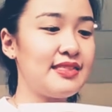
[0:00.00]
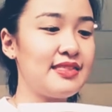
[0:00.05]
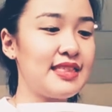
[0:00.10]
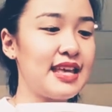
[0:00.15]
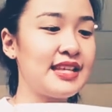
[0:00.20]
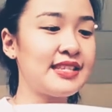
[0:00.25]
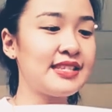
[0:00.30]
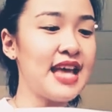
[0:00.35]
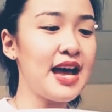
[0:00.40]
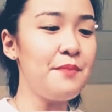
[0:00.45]

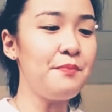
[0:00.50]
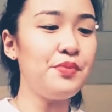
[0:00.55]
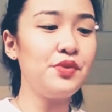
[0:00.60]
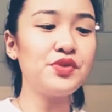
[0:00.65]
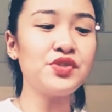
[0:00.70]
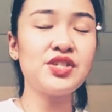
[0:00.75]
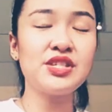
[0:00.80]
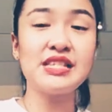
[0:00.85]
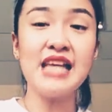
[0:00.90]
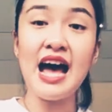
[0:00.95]

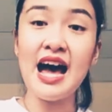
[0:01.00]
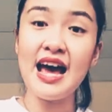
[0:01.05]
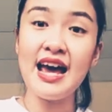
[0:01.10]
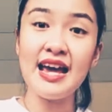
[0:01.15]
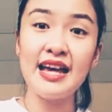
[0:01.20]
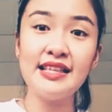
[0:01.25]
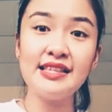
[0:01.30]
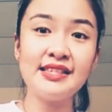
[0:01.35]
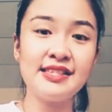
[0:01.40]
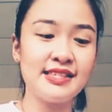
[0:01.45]
examples,
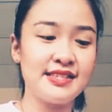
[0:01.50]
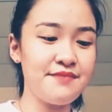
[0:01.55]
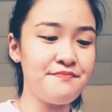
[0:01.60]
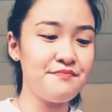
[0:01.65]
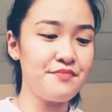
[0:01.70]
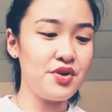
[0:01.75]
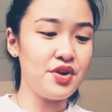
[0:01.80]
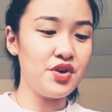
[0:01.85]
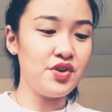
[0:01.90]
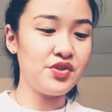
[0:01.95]
signs,
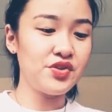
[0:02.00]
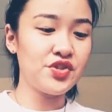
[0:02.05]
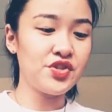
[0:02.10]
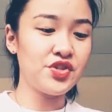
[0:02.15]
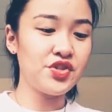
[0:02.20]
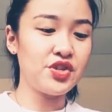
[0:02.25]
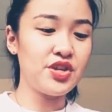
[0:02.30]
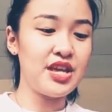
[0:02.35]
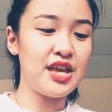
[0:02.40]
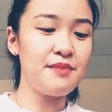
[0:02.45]

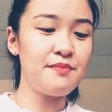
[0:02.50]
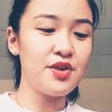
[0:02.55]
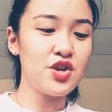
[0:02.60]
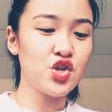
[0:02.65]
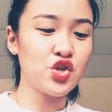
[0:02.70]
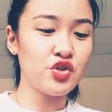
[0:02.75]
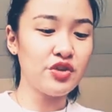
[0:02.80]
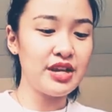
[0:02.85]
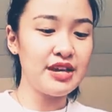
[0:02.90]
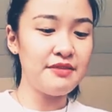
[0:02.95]
symbols,
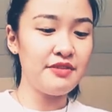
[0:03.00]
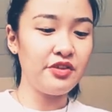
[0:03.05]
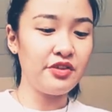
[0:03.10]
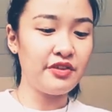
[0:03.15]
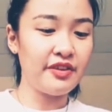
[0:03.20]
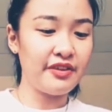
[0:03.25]
imagery,